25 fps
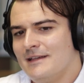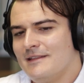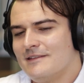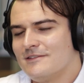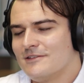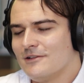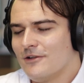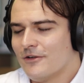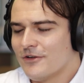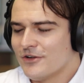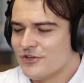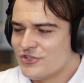
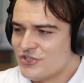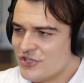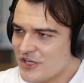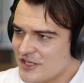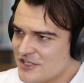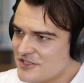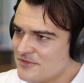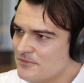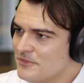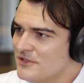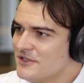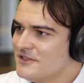there's a lot of
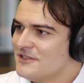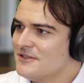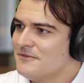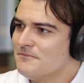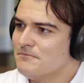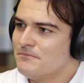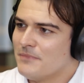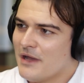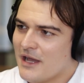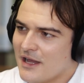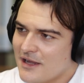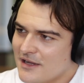judgment
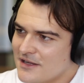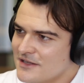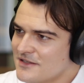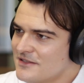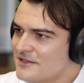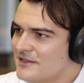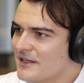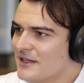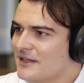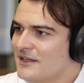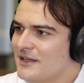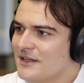and bias
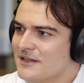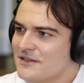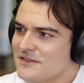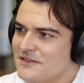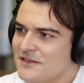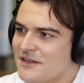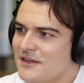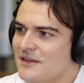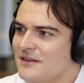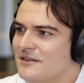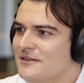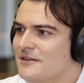that
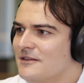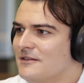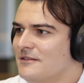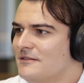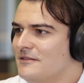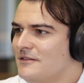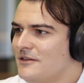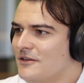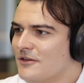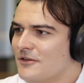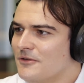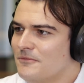kicks in,
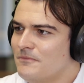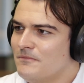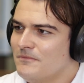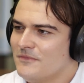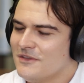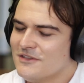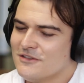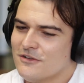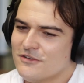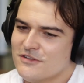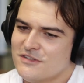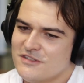and
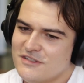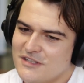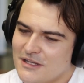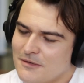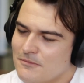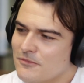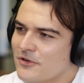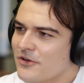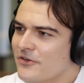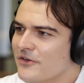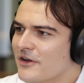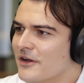there's a lot of
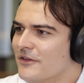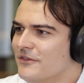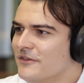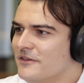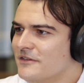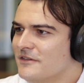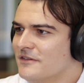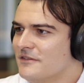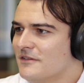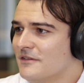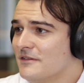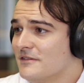stigma around
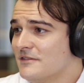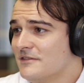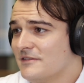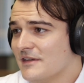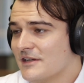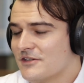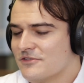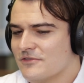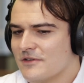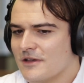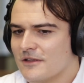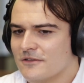these
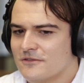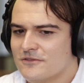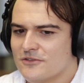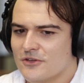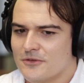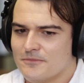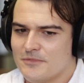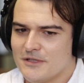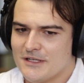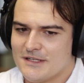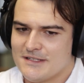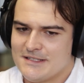sexual health
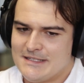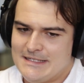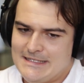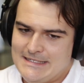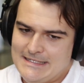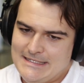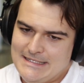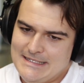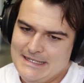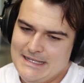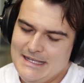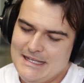topics.
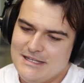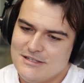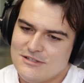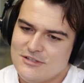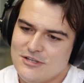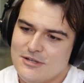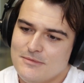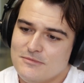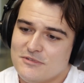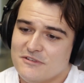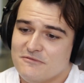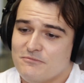In
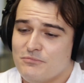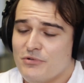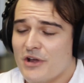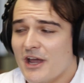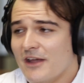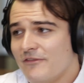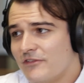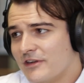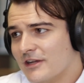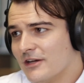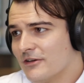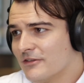terms of
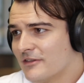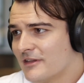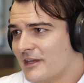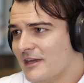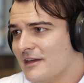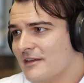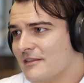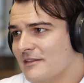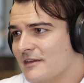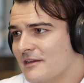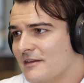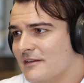private
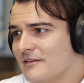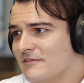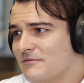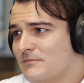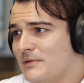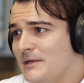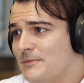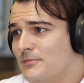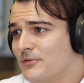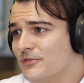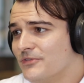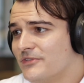healthcare, then, if
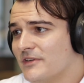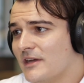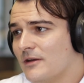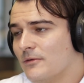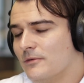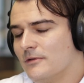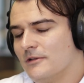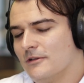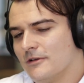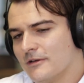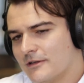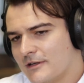people say,
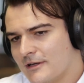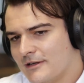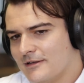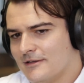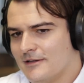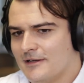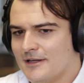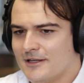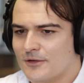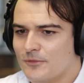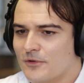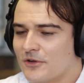well, look,
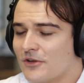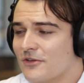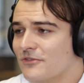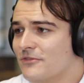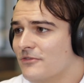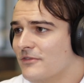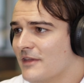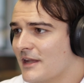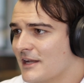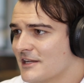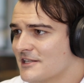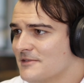I don't want to go
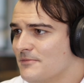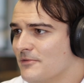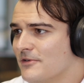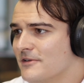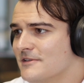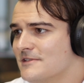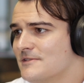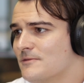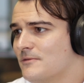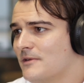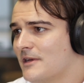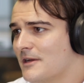through that
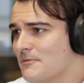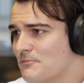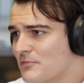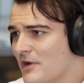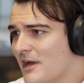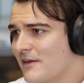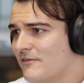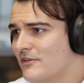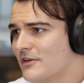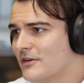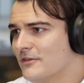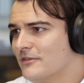experience, I want to get
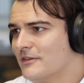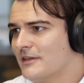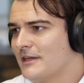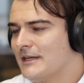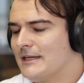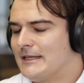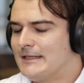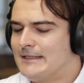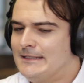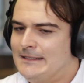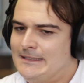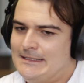private
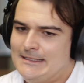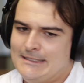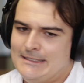healthcare,